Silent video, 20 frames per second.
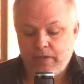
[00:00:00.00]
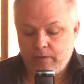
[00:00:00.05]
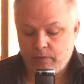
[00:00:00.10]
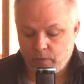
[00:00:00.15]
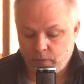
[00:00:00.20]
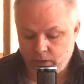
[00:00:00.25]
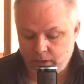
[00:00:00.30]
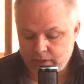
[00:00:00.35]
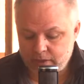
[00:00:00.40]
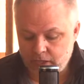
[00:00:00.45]

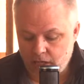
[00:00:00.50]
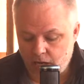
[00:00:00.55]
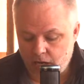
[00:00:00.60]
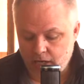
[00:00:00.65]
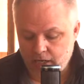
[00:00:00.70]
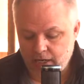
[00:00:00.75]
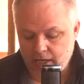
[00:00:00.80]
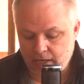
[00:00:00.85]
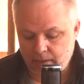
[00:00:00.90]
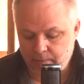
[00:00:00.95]
We're going to
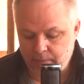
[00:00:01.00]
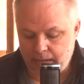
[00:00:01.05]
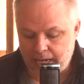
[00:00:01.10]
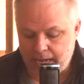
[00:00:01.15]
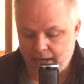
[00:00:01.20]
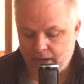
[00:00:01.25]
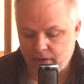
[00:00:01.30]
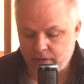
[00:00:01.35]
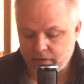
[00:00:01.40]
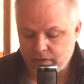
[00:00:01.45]
talk
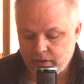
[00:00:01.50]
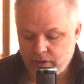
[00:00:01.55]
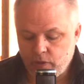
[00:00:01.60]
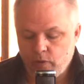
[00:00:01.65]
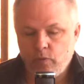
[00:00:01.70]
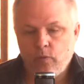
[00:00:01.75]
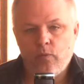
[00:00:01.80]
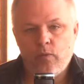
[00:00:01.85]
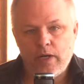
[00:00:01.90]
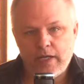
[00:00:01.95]
about
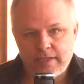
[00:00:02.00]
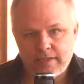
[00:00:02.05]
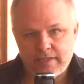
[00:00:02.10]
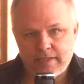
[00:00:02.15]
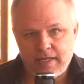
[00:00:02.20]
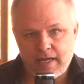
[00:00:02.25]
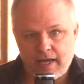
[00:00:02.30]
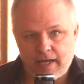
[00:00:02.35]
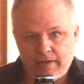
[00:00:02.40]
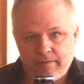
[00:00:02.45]

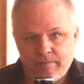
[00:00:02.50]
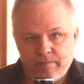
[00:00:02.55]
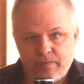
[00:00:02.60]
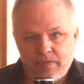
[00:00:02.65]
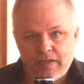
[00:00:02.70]
Wednesday.